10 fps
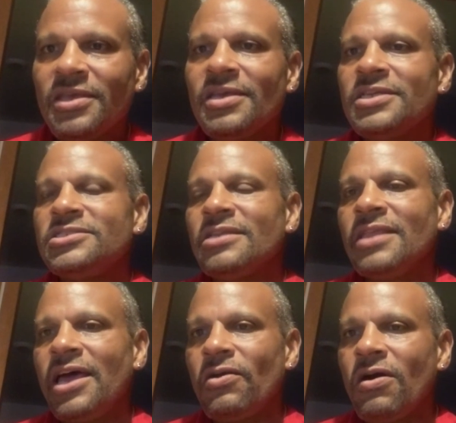shut
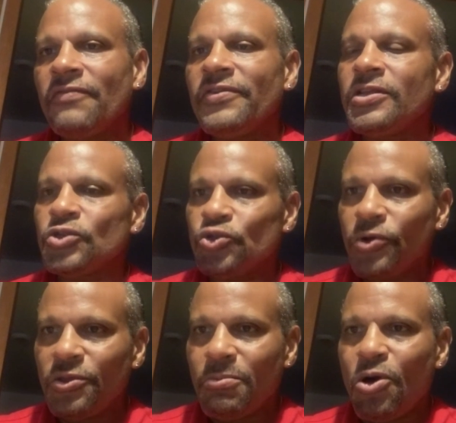that off and
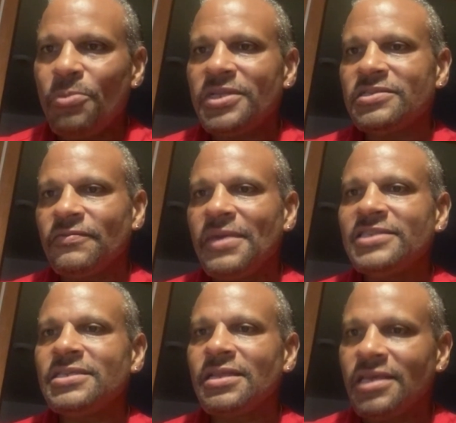enjoy the moments of
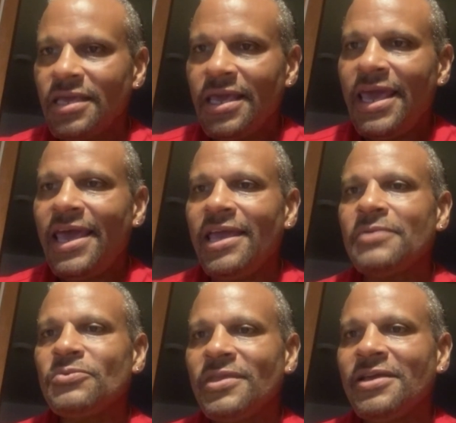basically, hey,
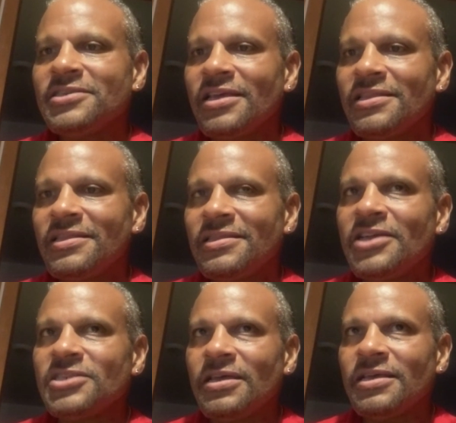there's a
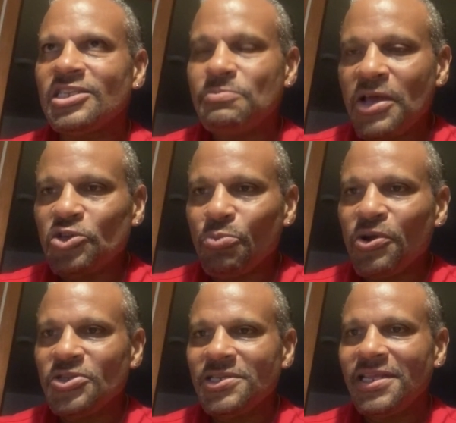special
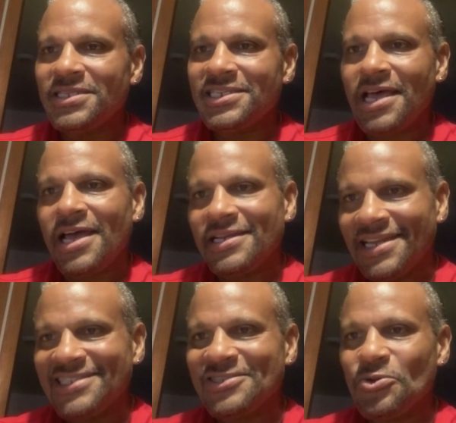person inside.
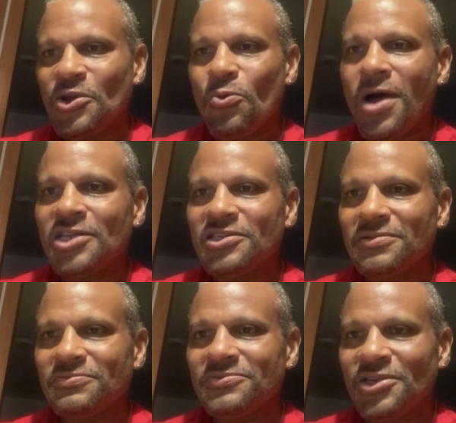Let's go and watch
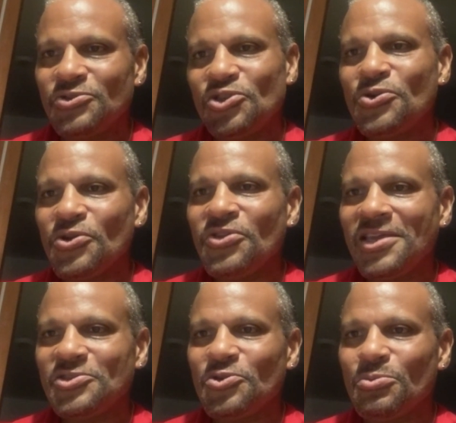her, do her
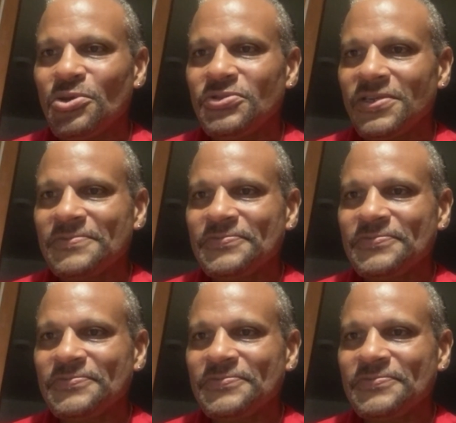thing to the music.